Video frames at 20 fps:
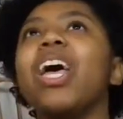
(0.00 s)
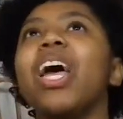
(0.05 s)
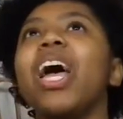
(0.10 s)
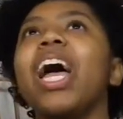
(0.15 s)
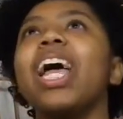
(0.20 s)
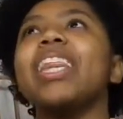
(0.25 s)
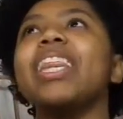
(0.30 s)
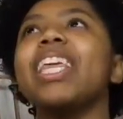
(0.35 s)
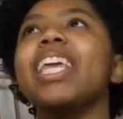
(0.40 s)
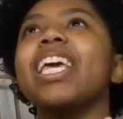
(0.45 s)

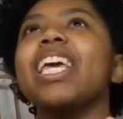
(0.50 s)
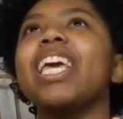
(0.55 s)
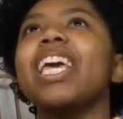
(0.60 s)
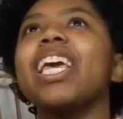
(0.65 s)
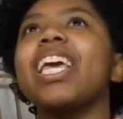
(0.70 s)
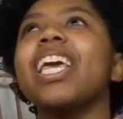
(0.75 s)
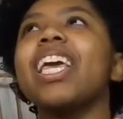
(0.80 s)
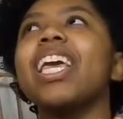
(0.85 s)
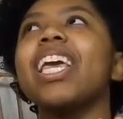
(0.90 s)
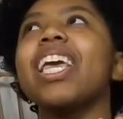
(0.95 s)
I
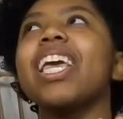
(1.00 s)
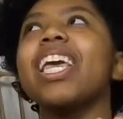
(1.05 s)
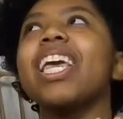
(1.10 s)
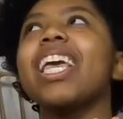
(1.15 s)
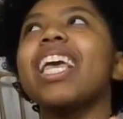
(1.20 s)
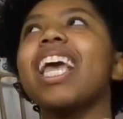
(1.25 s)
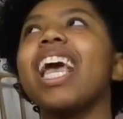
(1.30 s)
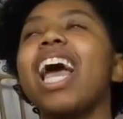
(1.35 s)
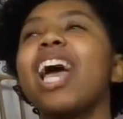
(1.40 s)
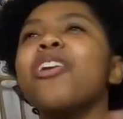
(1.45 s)
think,
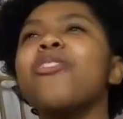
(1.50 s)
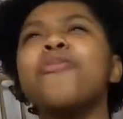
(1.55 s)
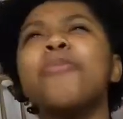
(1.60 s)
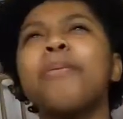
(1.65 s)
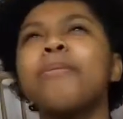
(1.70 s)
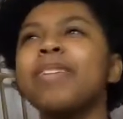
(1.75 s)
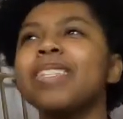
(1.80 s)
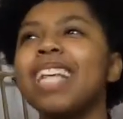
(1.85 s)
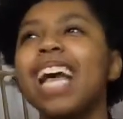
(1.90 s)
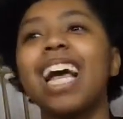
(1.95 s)
I don't
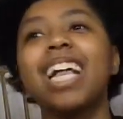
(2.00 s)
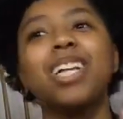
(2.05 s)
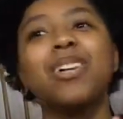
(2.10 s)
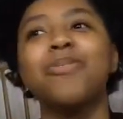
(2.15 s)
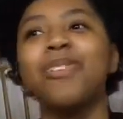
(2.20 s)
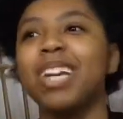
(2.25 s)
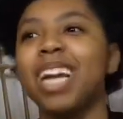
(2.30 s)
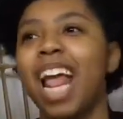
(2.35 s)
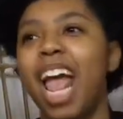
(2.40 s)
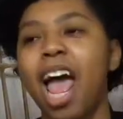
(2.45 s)
remember
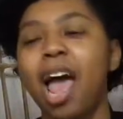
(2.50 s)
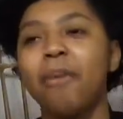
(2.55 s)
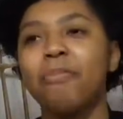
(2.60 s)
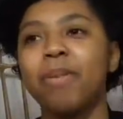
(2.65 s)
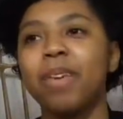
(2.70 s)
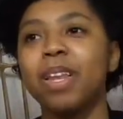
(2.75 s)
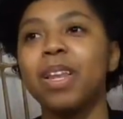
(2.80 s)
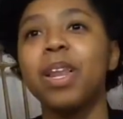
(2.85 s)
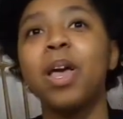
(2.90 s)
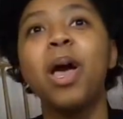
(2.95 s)
exactly when it
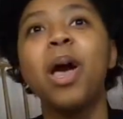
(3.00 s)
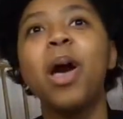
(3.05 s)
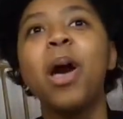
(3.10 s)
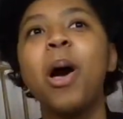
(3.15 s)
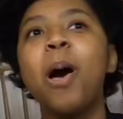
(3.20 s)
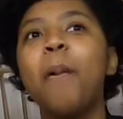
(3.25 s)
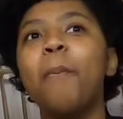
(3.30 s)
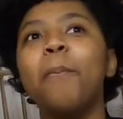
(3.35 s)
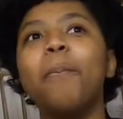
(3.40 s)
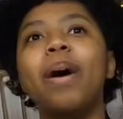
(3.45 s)
happened,
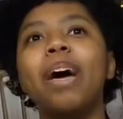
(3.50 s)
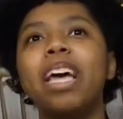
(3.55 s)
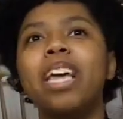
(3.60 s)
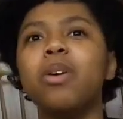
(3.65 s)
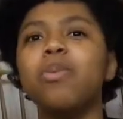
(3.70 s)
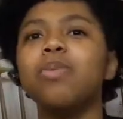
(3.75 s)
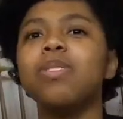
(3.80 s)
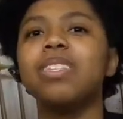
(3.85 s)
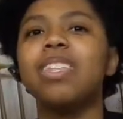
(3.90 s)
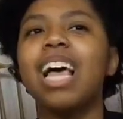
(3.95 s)
but
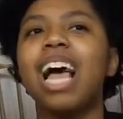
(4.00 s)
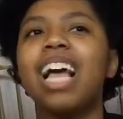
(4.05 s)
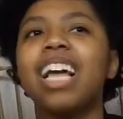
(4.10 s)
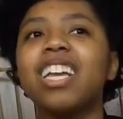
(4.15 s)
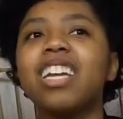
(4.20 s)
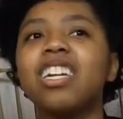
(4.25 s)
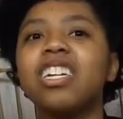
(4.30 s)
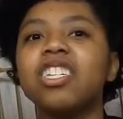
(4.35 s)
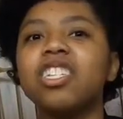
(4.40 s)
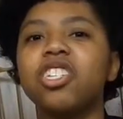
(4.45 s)
he was
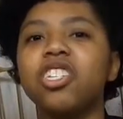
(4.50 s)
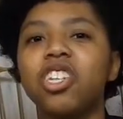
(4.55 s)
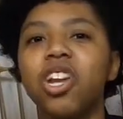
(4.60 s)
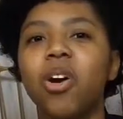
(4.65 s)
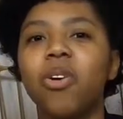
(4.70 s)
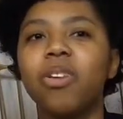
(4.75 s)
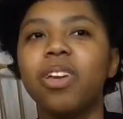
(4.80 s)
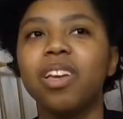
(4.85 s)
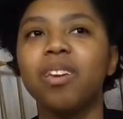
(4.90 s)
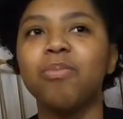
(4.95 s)
like, you're
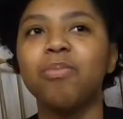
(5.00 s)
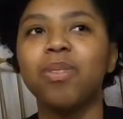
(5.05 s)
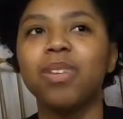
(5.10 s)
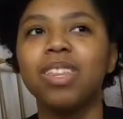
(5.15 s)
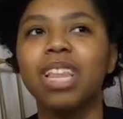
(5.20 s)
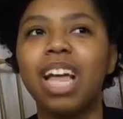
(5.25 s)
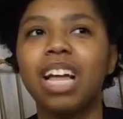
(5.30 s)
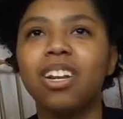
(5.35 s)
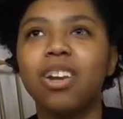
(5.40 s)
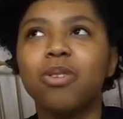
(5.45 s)
joking,
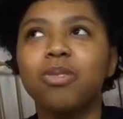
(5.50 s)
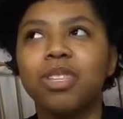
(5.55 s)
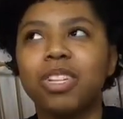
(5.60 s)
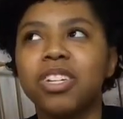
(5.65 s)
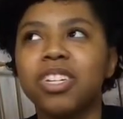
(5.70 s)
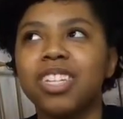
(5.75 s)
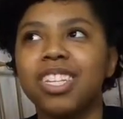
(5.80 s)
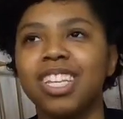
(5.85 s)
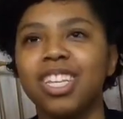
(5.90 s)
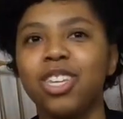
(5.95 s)
but like, no,
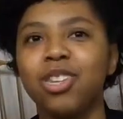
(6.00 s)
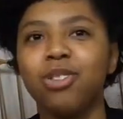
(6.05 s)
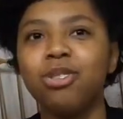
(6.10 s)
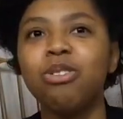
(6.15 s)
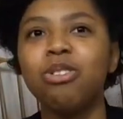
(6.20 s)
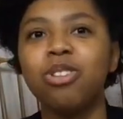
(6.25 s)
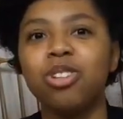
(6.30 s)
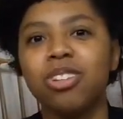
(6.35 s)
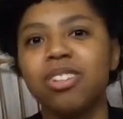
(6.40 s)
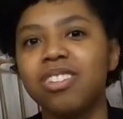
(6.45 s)
seriously,
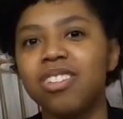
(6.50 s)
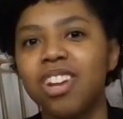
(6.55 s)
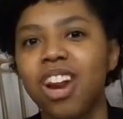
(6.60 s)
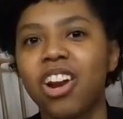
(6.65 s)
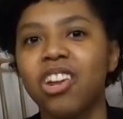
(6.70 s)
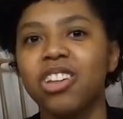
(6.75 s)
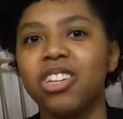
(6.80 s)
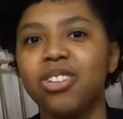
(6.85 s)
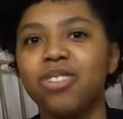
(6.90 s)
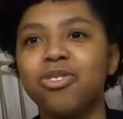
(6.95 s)
you should
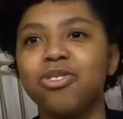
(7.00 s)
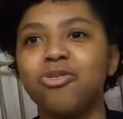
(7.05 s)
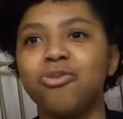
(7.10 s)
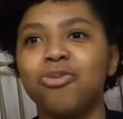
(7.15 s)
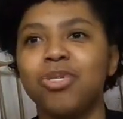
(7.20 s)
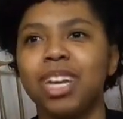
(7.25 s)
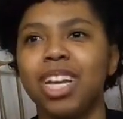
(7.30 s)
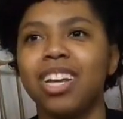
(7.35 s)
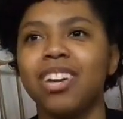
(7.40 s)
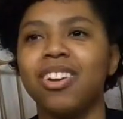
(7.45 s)
start a
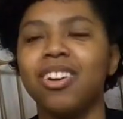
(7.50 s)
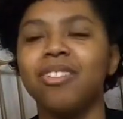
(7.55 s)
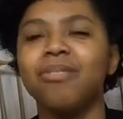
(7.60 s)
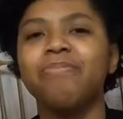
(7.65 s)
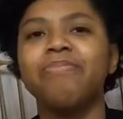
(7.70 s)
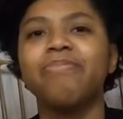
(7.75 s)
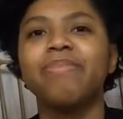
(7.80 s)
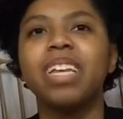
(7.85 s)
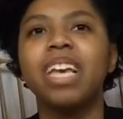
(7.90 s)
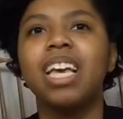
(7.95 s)
YouTube
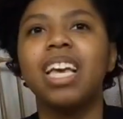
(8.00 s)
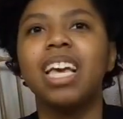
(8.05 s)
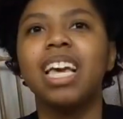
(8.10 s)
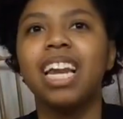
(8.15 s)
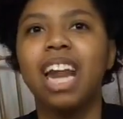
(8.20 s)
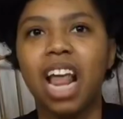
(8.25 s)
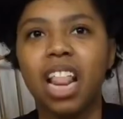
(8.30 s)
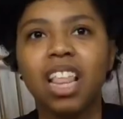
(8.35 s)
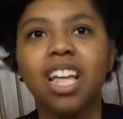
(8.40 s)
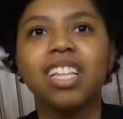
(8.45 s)
channel.
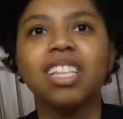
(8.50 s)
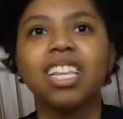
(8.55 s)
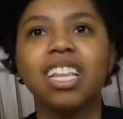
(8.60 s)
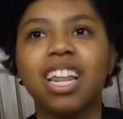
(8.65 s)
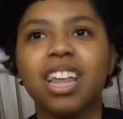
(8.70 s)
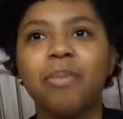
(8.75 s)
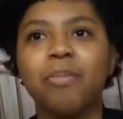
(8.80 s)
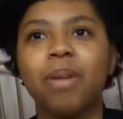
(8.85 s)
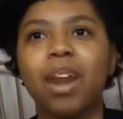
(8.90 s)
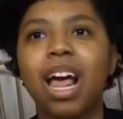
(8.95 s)
And I looked
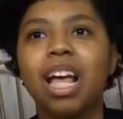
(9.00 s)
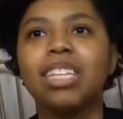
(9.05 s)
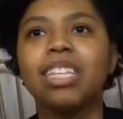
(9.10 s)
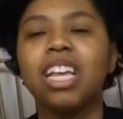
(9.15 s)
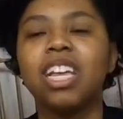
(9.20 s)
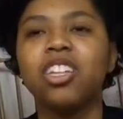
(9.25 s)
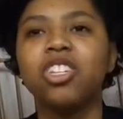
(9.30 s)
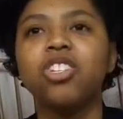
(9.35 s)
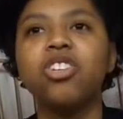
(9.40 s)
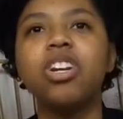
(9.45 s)
at him and I
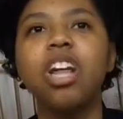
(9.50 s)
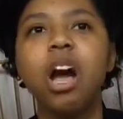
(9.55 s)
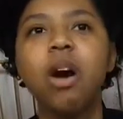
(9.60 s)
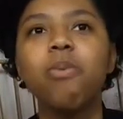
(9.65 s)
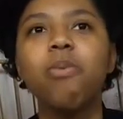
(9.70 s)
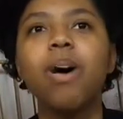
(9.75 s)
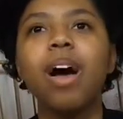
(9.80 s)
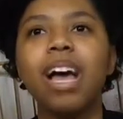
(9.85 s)
said, you know